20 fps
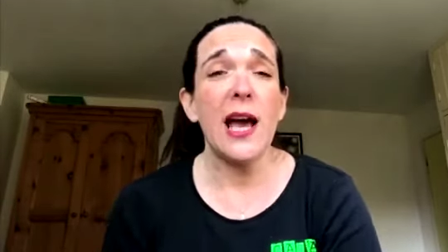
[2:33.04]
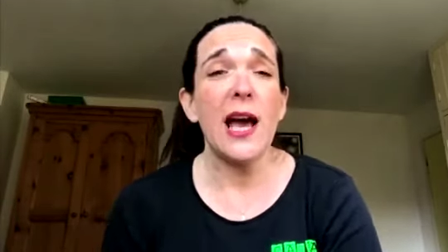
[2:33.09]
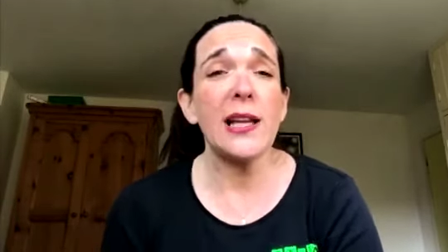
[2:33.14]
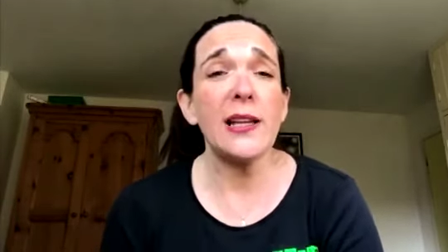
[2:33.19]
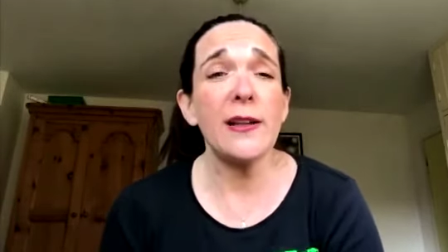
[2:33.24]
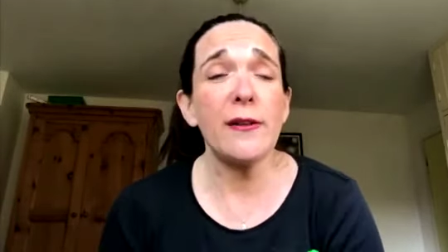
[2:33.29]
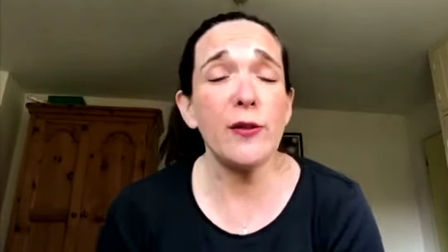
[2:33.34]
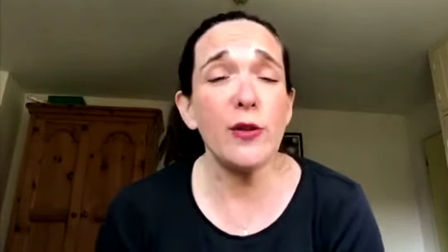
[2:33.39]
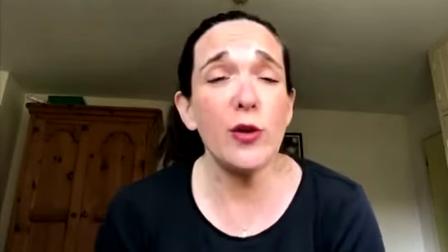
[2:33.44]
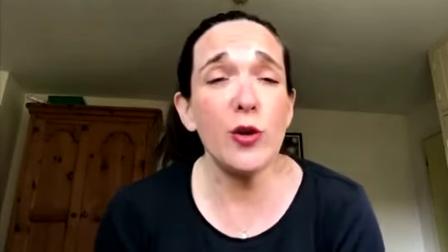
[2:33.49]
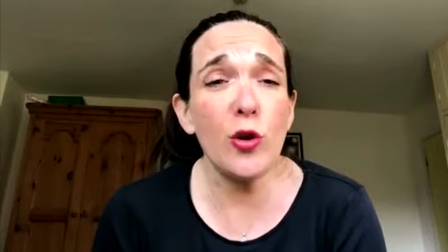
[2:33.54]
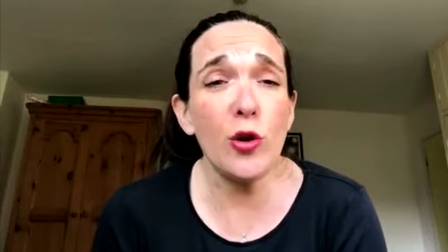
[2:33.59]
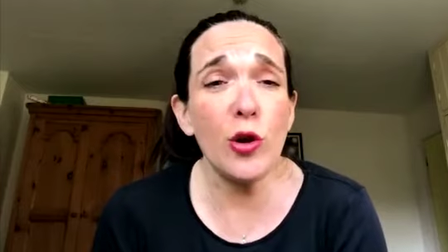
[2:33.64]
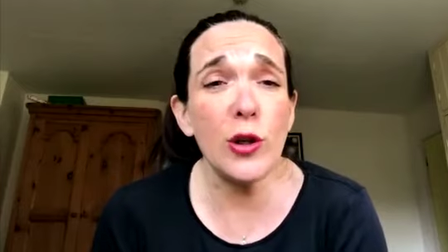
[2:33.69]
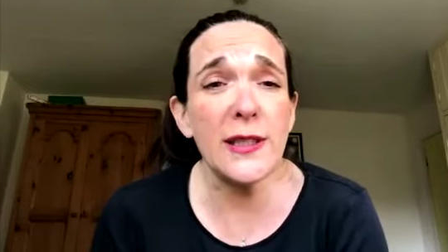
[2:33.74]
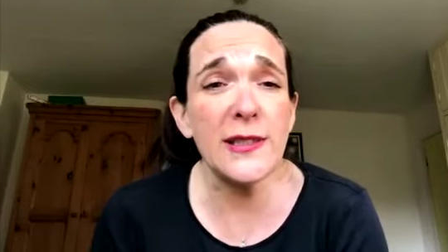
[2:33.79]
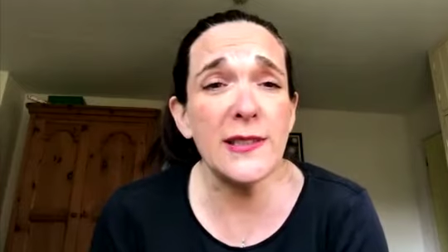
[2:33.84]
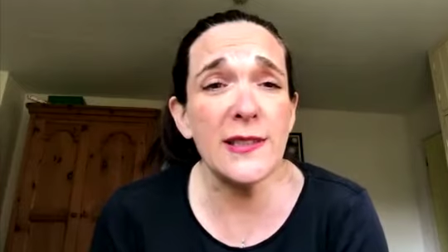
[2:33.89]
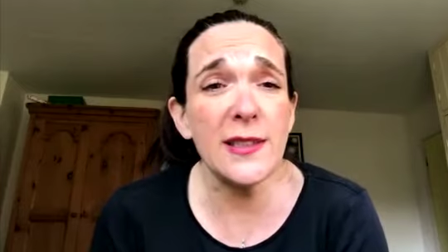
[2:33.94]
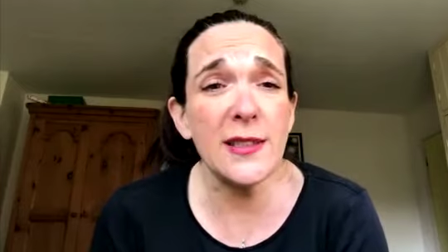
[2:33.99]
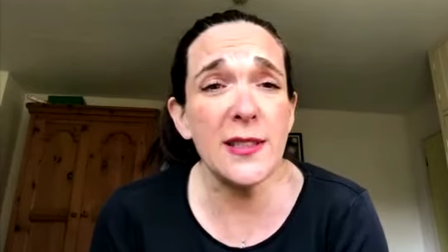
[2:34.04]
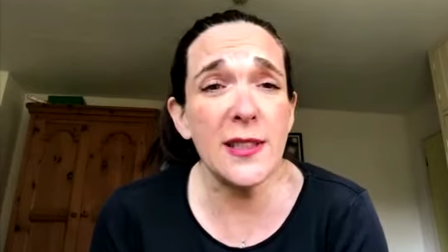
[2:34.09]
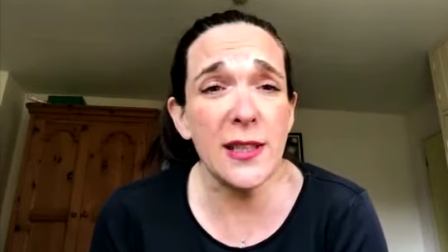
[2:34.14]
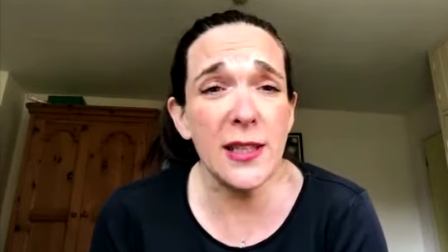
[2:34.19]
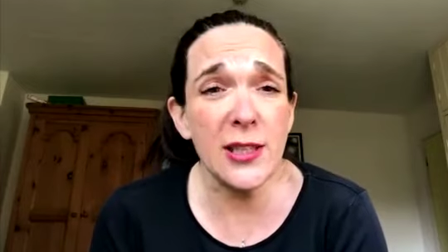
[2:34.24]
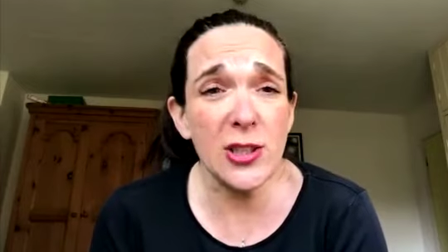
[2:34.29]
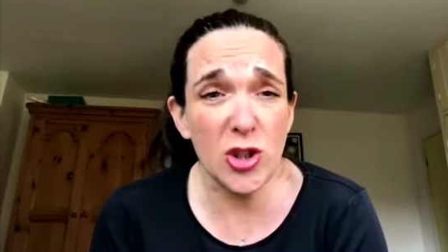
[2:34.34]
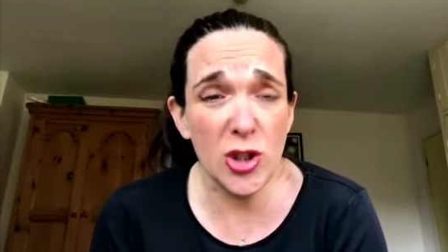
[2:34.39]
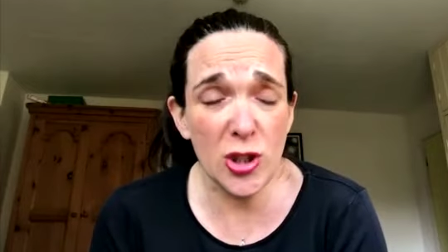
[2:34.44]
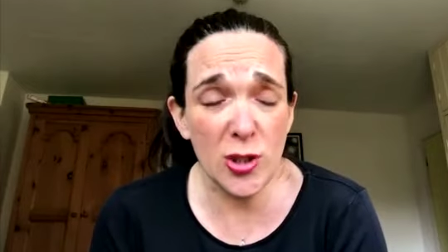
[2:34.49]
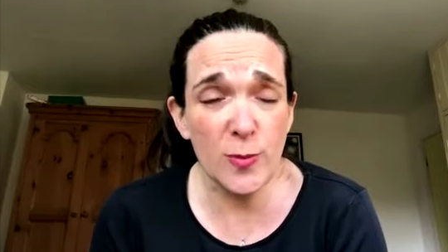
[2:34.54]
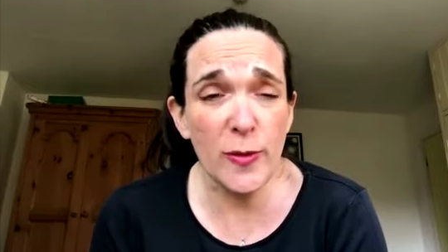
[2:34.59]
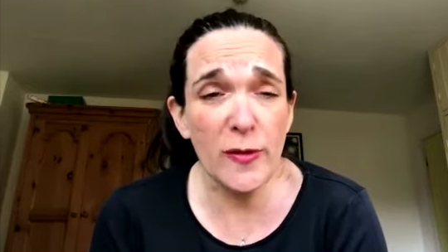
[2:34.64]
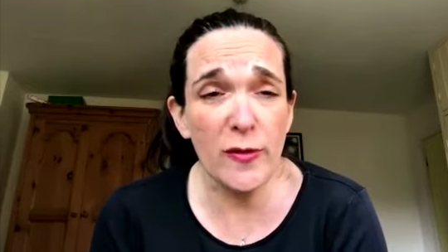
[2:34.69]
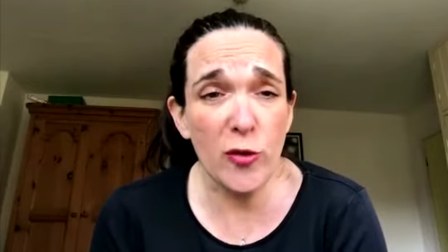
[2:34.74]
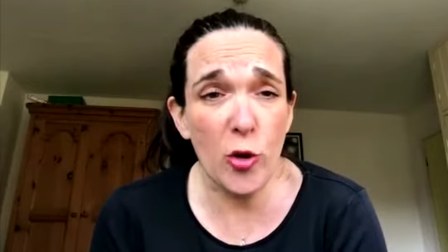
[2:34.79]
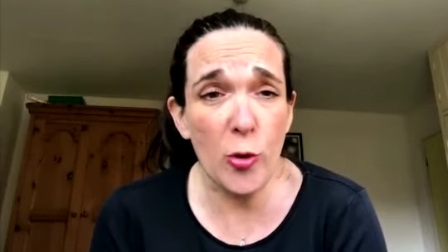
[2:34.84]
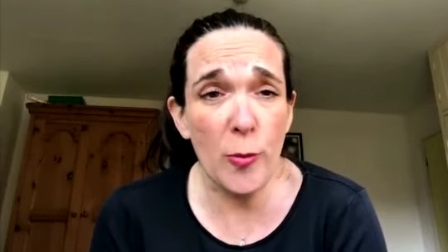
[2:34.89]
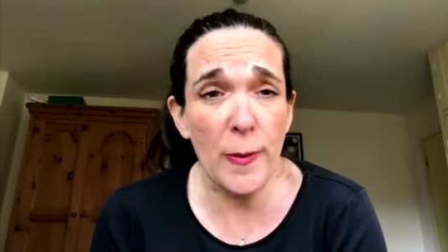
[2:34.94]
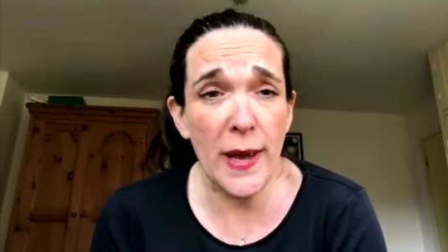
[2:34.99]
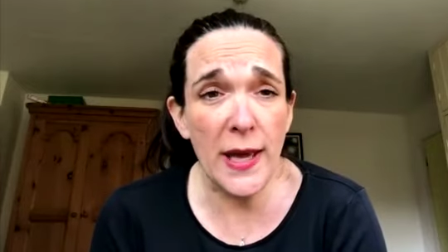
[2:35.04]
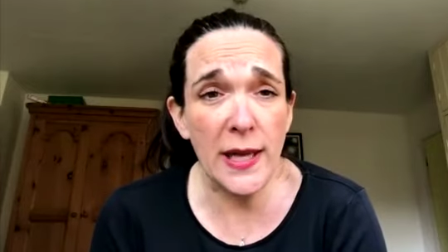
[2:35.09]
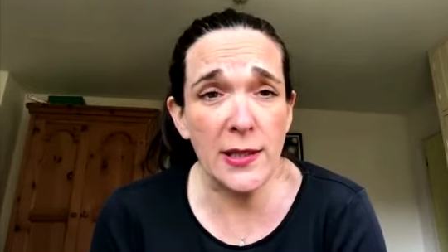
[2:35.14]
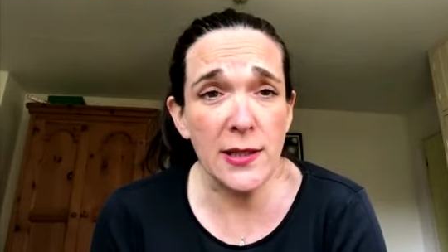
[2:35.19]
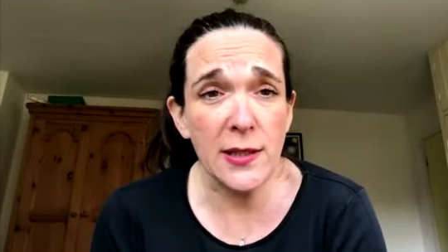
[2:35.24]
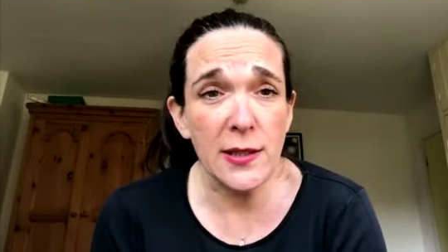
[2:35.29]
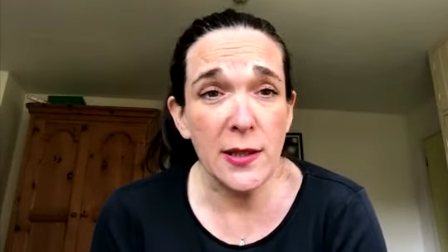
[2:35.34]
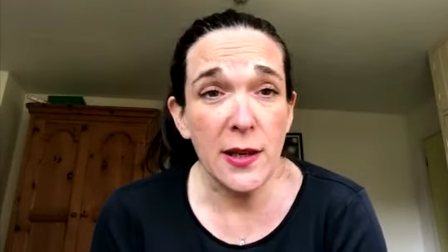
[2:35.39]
And if you're listening to this just before bed,